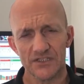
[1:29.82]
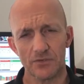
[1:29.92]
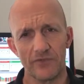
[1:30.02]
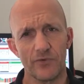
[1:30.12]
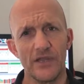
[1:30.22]

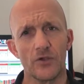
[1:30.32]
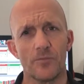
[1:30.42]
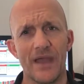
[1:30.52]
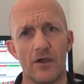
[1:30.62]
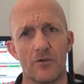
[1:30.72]
So if we look
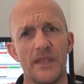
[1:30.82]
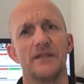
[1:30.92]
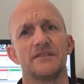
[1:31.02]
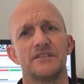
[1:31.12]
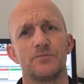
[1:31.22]
at power
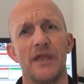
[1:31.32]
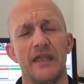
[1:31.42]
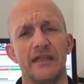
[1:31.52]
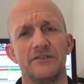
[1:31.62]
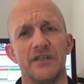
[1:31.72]
meters as
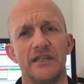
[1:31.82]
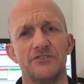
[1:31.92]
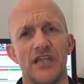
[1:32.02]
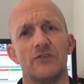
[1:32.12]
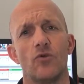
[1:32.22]
being
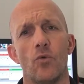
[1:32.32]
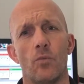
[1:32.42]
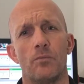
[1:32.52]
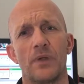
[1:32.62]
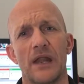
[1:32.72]
in
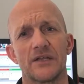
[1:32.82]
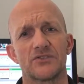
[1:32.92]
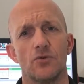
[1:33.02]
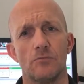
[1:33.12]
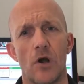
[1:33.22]
general
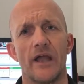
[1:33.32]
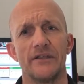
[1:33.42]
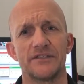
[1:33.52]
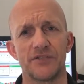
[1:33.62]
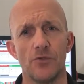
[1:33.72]
plus or
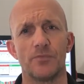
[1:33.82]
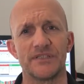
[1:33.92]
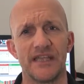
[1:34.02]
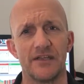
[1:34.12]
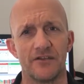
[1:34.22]
minus
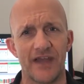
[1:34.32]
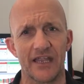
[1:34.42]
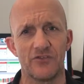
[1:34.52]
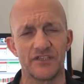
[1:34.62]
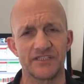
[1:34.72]
2% of
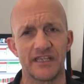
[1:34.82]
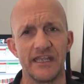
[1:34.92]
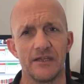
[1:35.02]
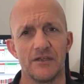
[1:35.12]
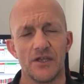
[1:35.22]
accuracy,